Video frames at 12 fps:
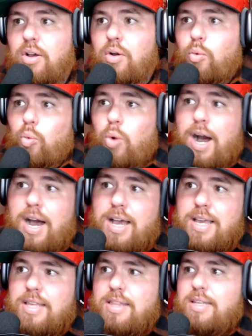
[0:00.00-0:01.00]

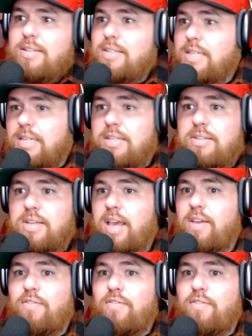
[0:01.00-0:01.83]
why this is a